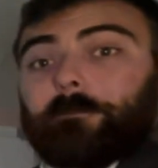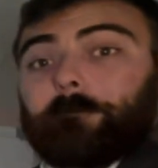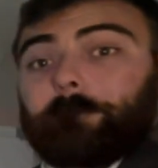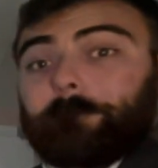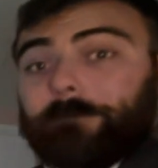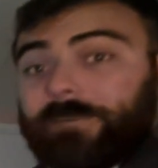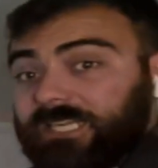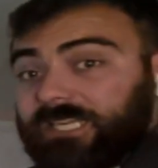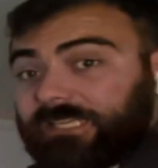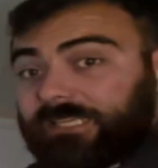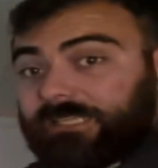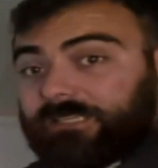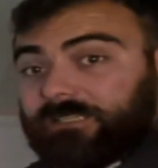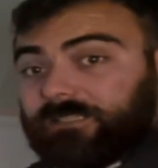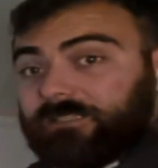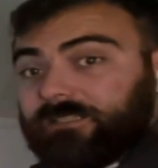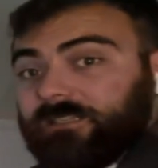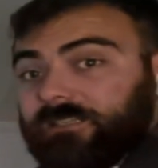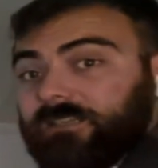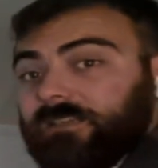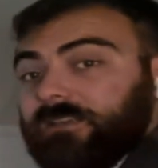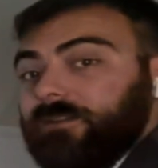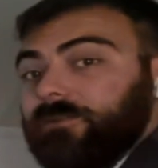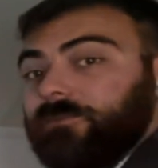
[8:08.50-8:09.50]
But
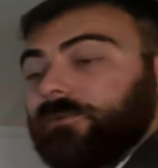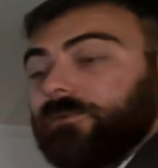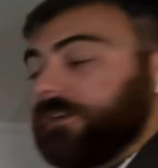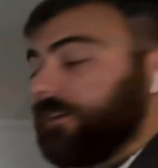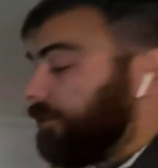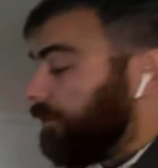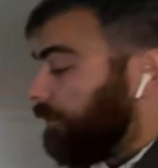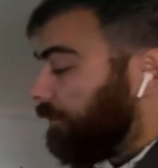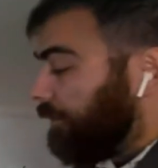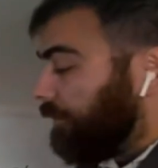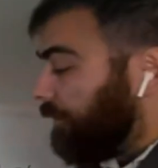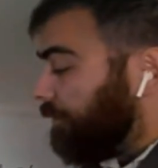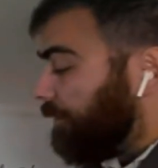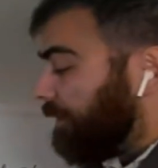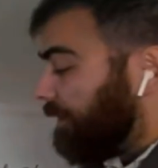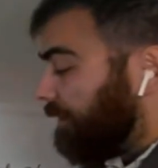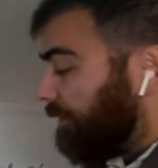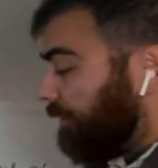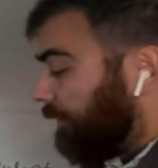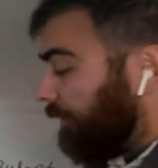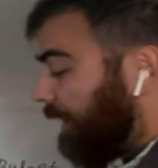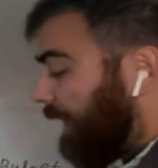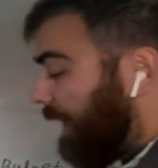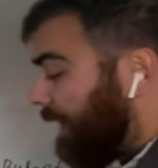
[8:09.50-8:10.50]
what it'll do is
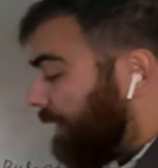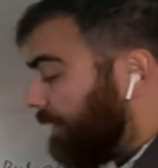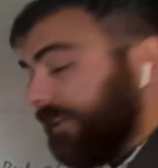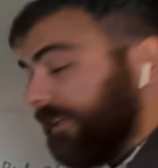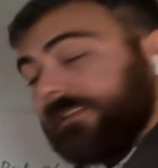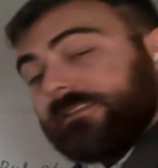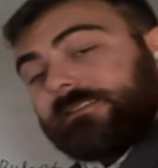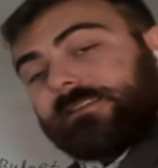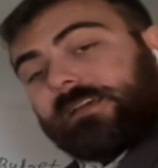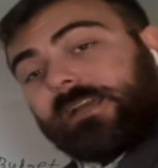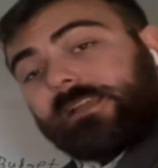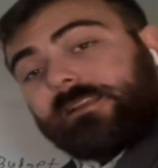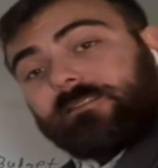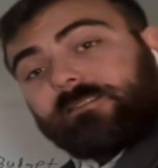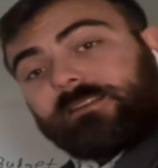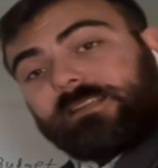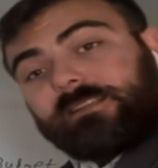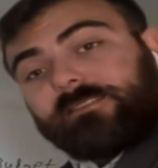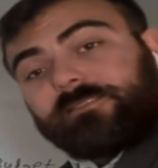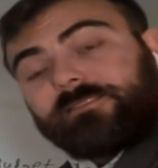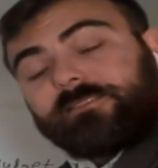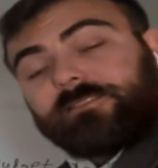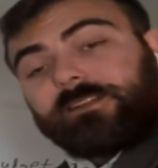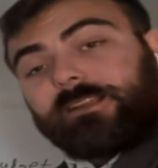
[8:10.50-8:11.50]
it'll add the entire
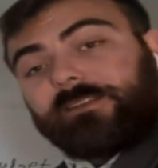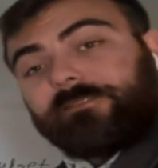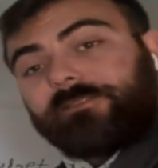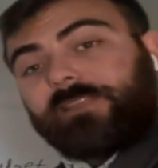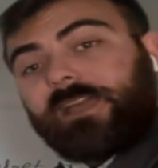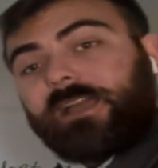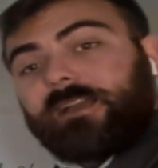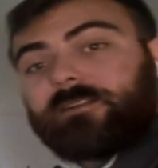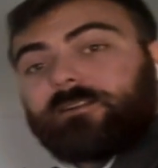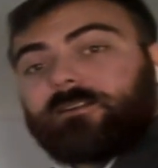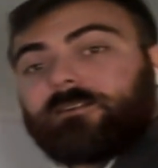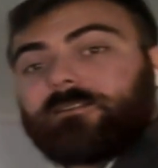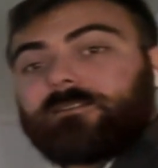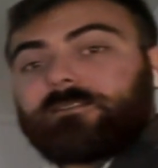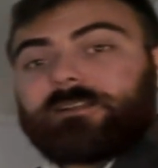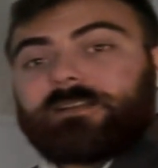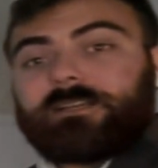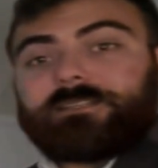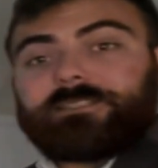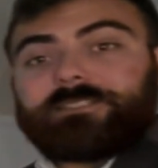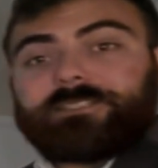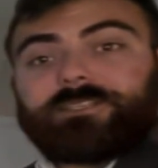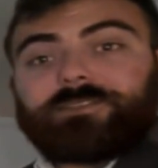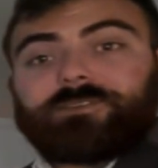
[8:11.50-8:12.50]
history of that card
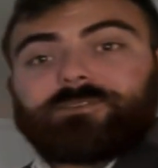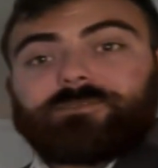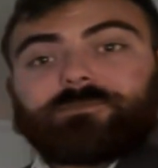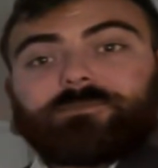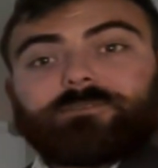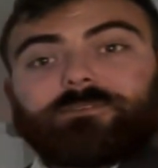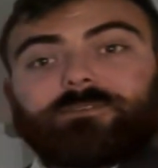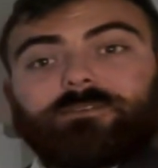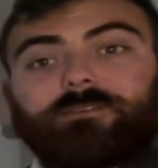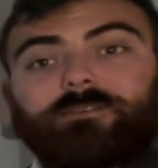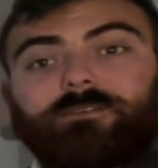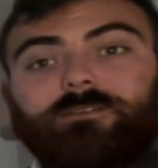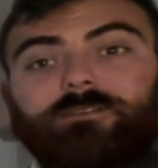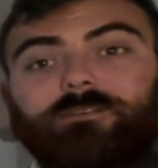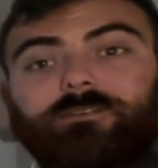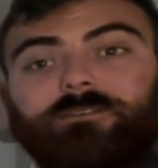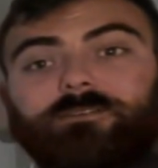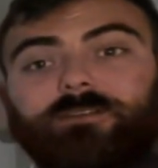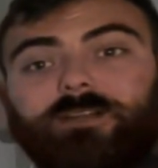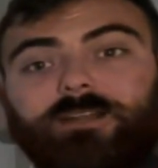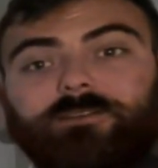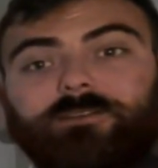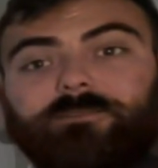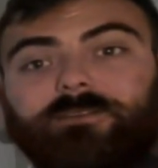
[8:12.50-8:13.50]
onto your
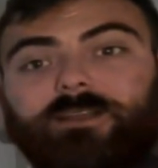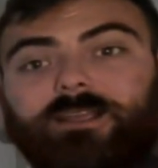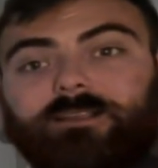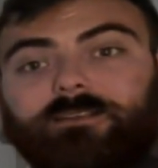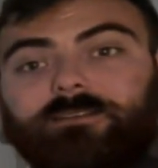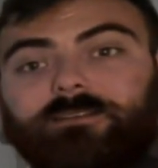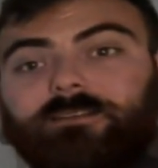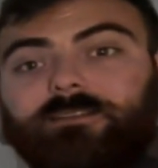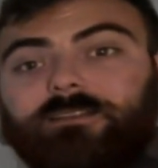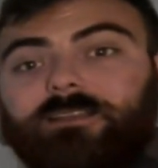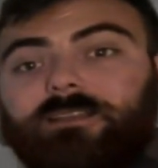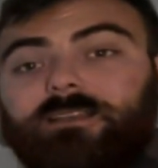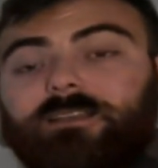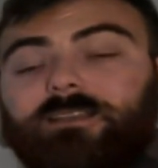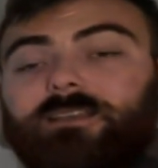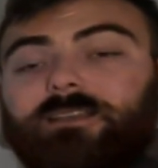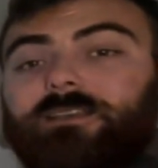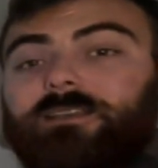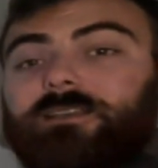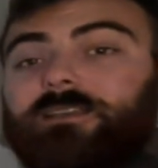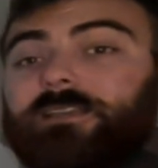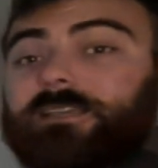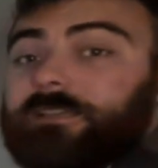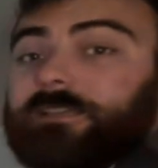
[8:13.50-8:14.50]
credit record.
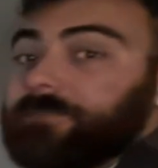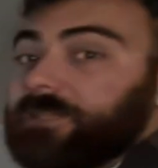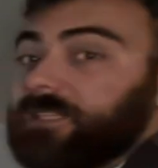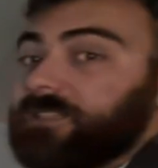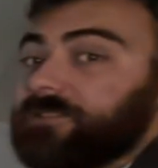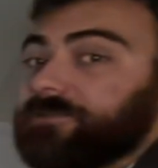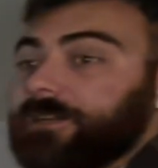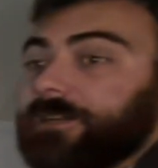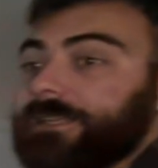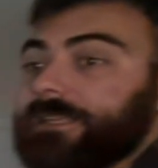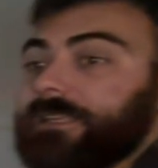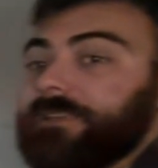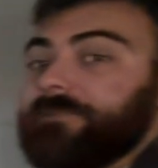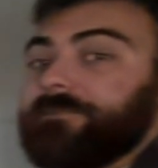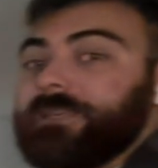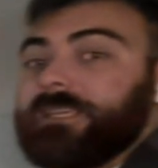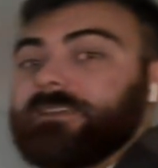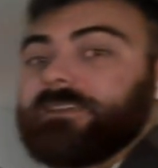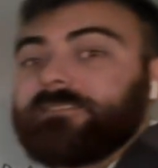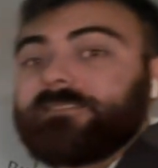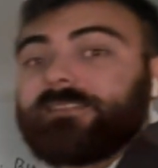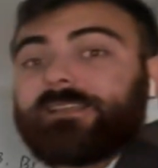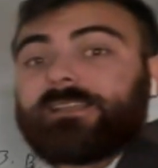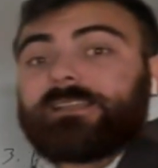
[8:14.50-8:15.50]
It can be tricky
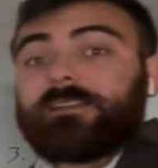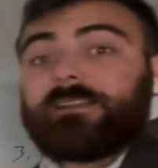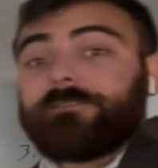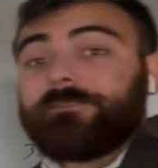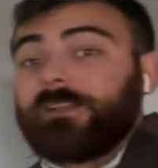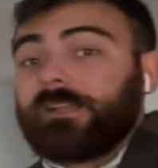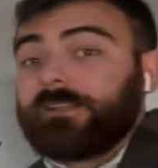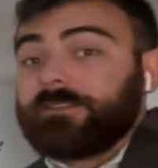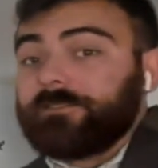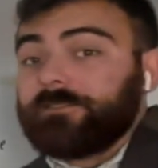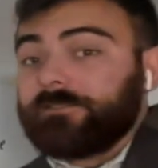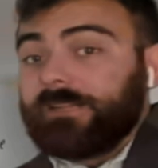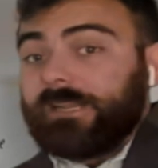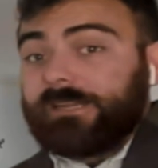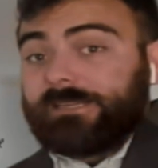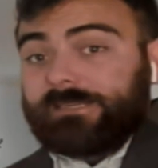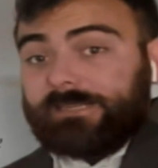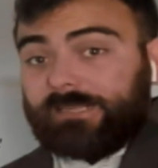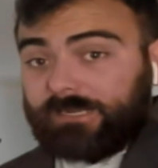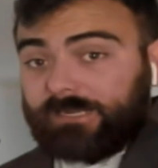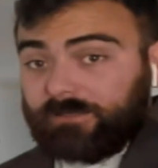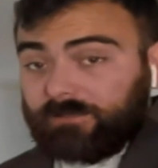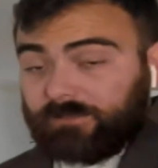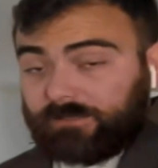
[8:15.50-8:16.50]
because that can affect your debt to
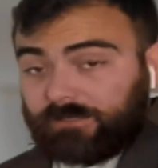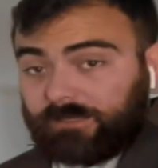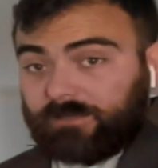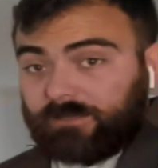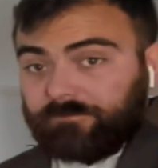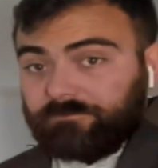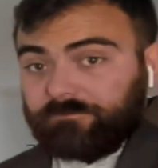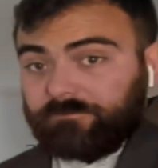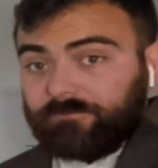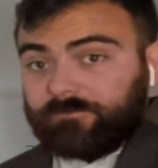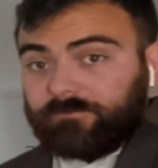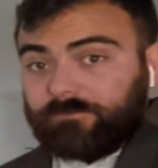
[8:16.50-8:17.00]
income.